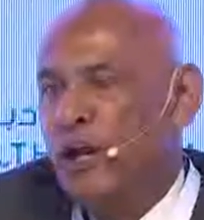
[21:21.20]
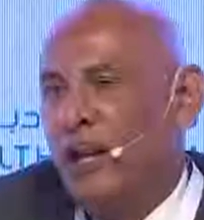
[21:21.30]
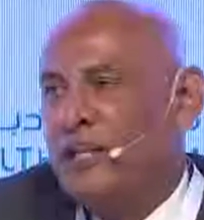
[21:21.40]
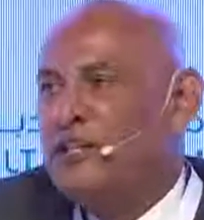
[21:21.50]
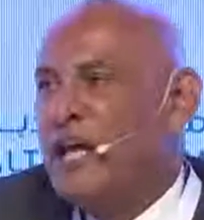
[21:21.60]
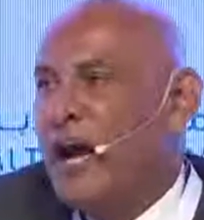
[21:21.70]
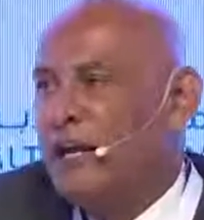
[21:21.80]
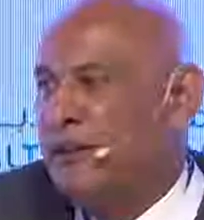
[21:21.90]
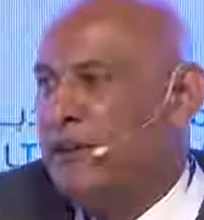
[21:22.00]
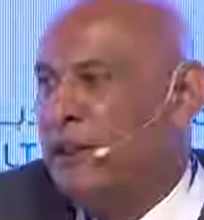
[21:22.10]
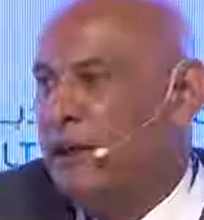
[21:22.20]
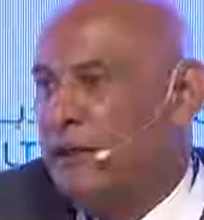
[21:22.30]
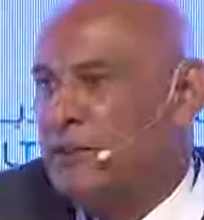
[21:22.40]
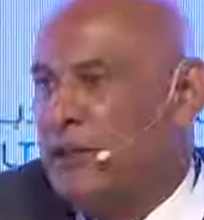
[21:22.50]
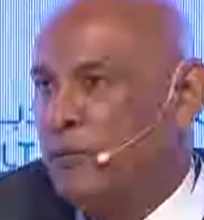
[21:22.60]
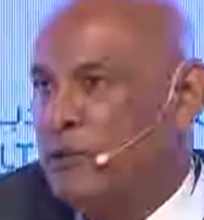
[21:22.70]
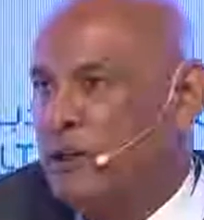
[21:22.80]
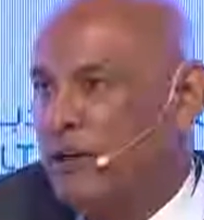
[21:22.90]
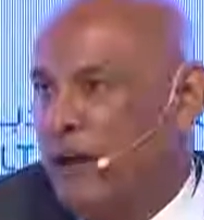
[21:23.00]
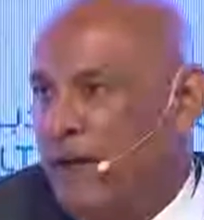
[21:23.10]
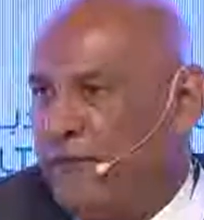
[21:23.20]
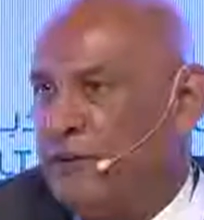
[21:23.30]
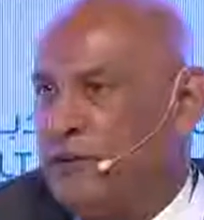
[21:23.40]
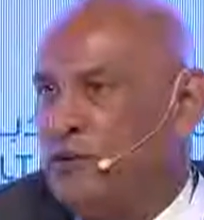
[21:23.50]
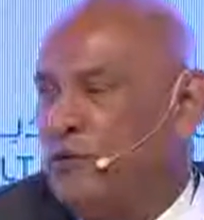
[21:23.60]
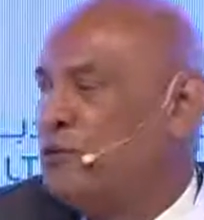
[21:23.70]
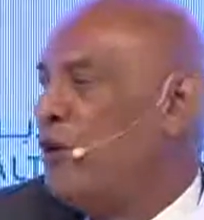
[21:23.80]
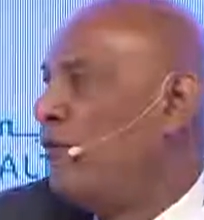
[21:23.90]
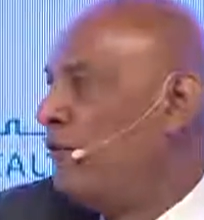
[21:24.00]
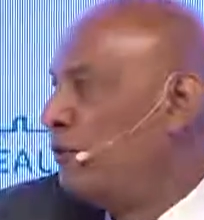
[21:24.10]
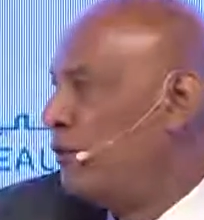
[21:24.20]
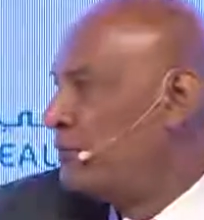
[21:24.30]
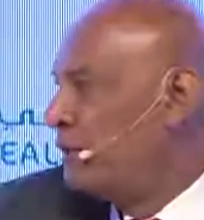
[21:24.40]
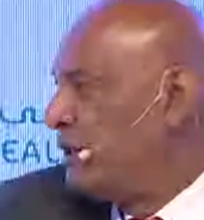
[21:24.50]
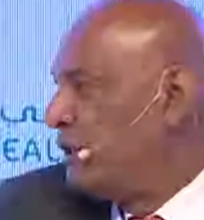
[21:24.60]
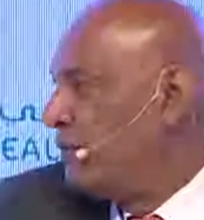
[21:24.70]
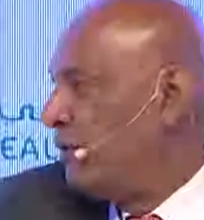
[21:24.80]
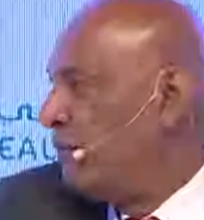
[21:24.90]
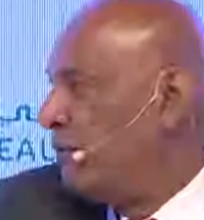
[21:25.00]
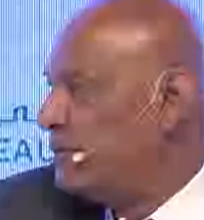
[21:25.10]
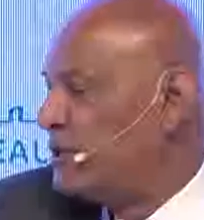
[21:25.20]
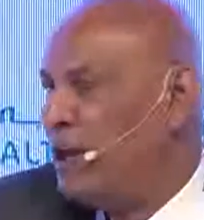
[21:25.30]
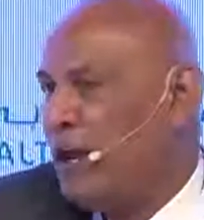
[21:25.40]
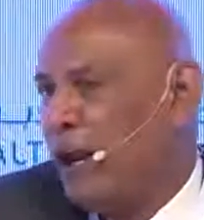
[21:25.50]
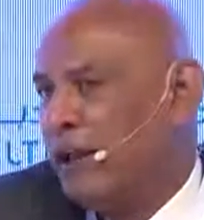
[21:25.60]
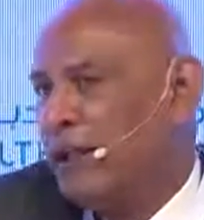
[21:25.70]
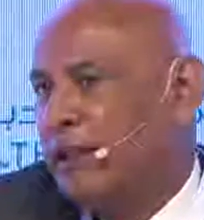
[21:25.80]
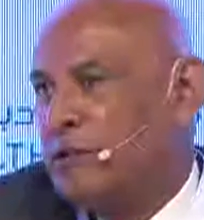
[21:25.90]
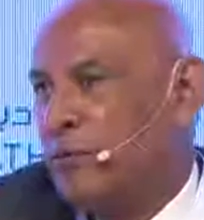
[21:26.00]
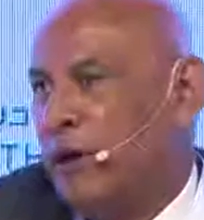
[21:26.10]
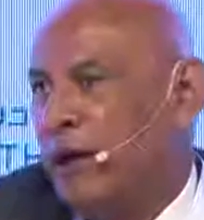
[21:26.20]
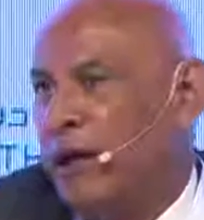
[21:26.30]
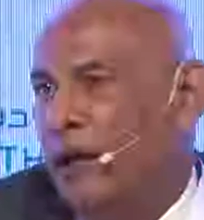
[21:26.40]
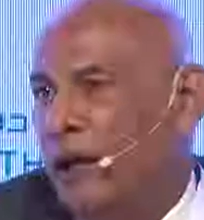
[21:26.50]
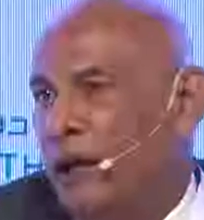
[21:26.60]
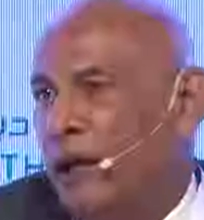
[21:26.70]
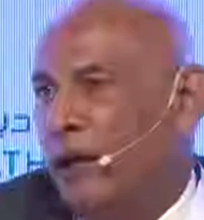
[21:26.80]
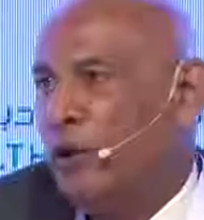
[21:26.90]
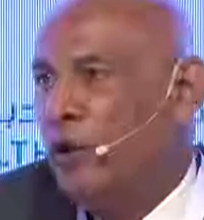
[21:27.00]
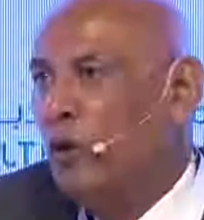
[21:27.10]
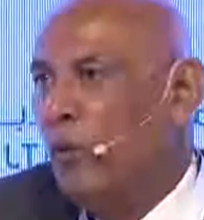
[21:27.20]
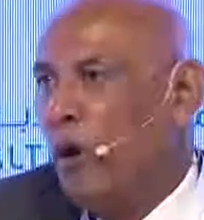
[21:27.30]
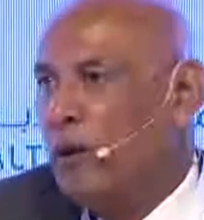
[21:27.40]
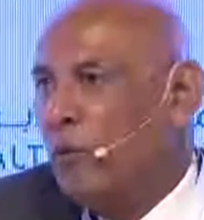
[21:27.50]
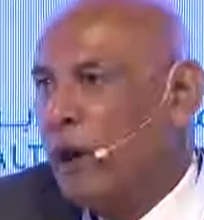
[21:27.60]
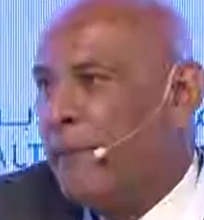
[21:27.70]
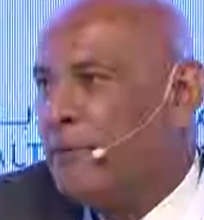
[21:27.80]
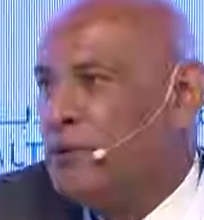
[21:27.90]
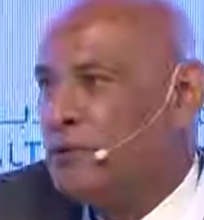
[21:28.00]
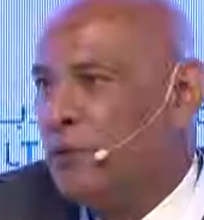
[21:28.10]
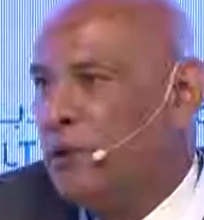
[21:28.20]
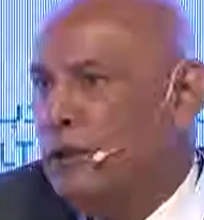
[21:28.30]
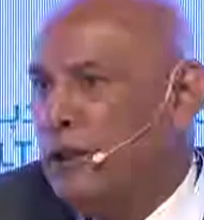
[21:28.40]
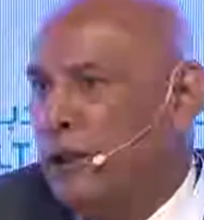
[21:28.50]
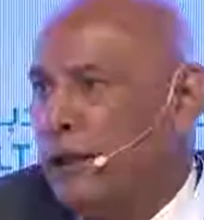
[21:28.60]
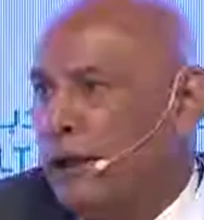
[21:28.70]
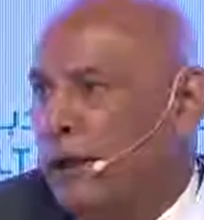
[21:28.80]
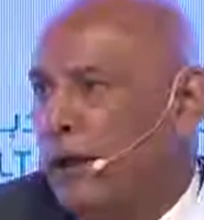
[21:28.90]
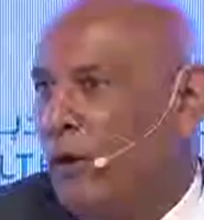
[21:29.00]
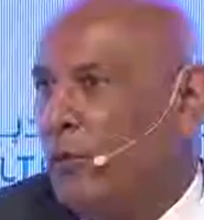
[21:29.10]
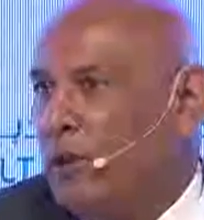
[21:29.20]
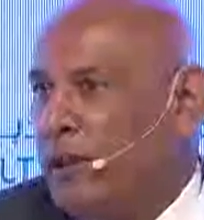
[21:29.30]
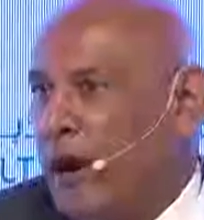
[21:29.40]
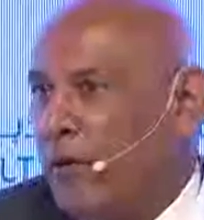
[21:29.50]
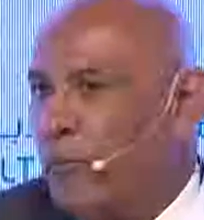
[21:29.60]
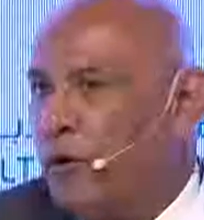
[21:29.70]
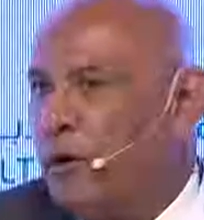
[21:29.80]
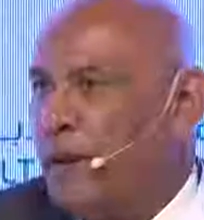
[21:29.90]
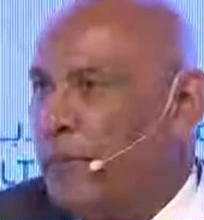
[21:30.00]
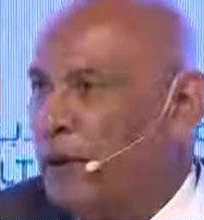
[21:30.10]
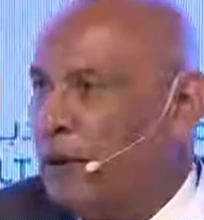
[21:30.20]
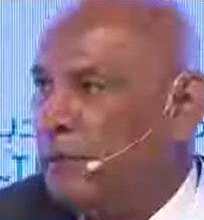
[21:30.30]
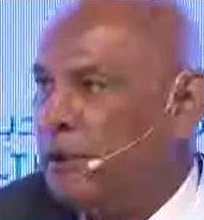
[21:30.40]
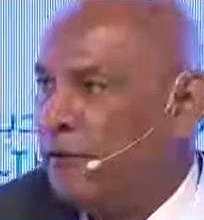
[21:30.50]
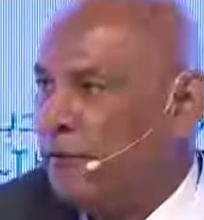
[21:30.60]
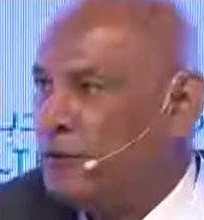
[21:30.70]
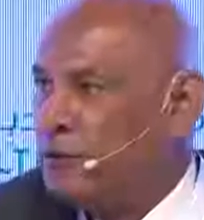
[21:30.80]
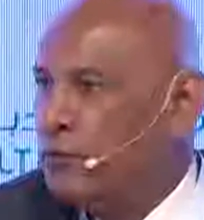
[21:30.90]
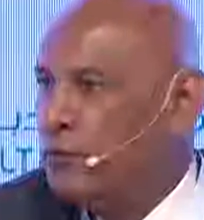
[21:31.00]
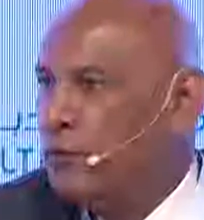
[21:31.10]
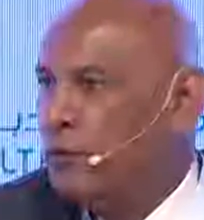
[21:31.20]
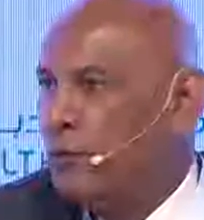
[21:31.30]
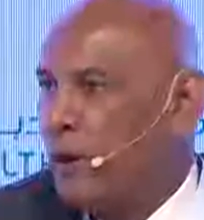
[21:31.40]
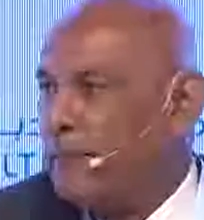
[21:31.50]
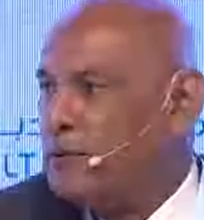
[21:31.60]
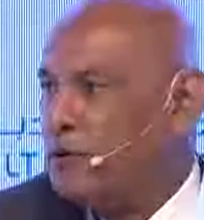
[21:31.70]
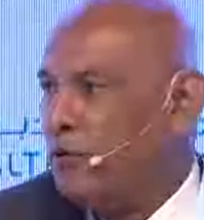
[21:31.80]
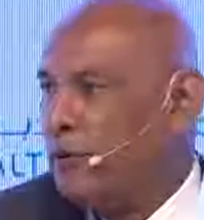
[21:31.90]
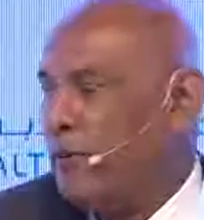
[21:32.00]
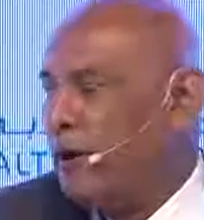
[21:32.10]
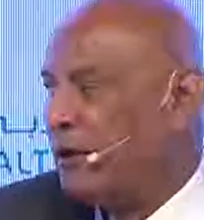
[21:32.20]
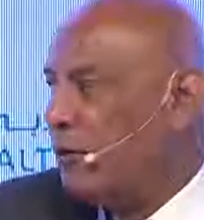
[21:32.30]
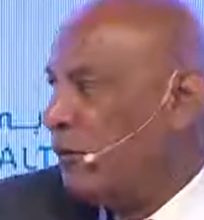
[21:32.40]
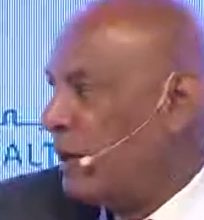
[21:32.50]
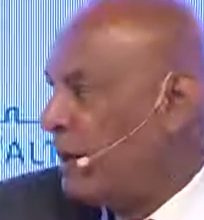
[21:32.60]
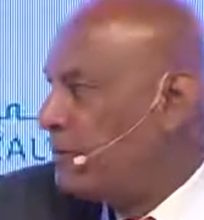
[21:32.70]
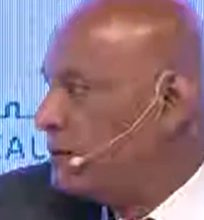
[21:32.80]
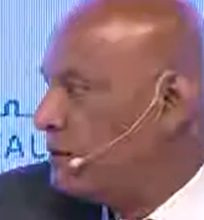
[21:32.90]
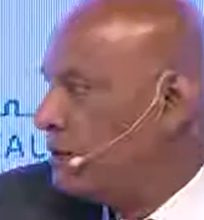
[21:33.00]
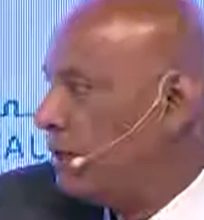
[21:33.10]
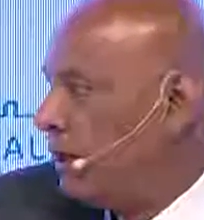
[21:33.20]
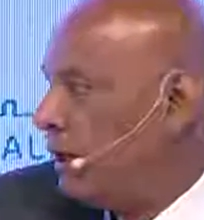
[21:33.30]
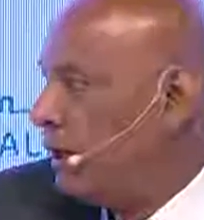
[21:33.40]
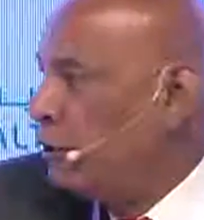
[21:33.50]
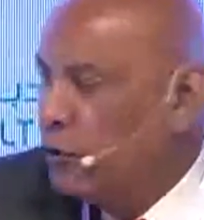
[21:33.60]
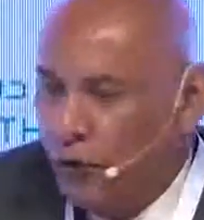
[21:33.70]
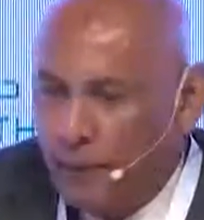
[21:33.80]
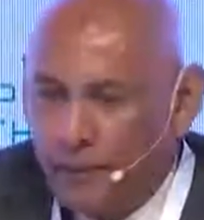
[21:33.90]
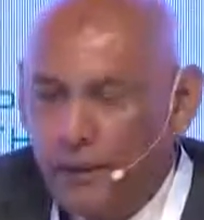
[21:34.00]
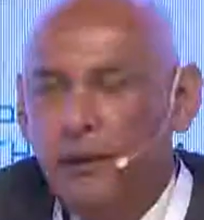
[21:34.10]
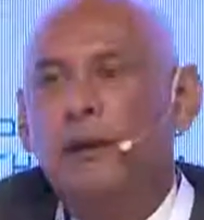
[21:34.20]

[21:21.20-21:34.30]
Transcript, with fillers: let's target the uh, sequencing efforts to solving those particular problems. And I think that's where, uh, you know, what, what happens within the, uh, within the Arab world may be a little bit different to, to what happens in North America or what happens in, uh, in Europe.